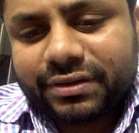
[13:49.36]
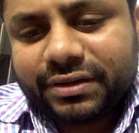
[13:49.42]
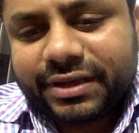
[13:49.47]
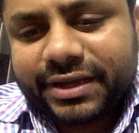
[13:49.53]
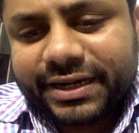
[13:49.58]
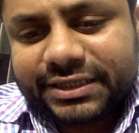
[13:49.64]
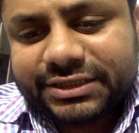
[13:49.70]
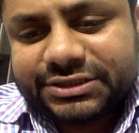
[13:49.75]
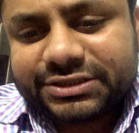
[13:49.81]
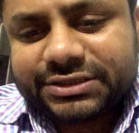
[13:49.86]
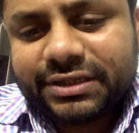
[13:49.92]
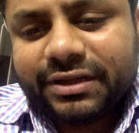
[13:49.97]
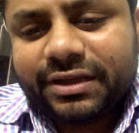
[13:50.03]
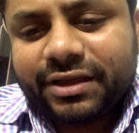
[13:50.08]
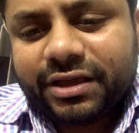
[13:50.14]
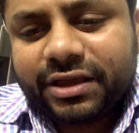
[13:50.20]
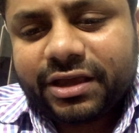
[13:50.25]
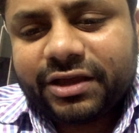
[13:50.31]
gets
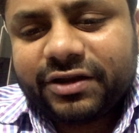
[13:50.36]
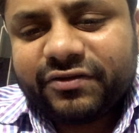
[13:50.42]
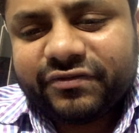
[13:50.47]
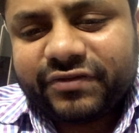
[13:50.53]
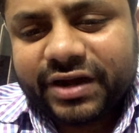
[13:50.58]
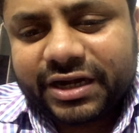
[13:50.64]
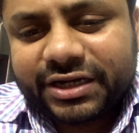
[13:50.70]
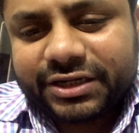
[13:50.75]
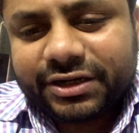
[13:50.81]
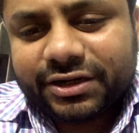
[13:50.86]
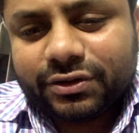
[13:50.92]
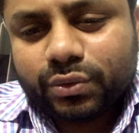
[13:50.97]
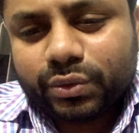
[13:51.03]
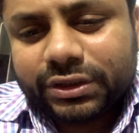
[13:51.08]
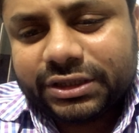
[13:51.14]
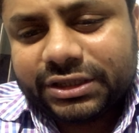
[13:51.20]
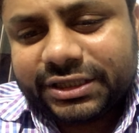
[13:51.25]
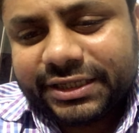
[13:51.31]
infected
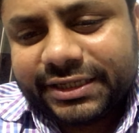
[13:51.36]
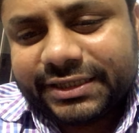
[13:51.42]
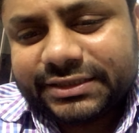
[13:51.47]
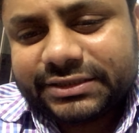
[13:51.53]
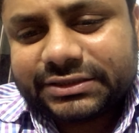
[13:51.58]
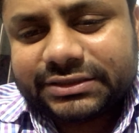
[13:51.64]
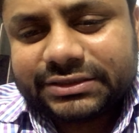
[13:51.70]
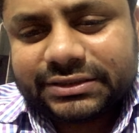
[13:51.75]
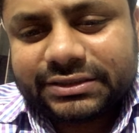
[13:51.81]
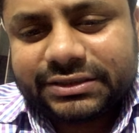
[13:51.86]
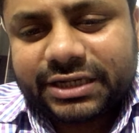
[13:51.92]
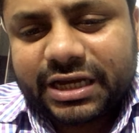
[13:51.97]
with these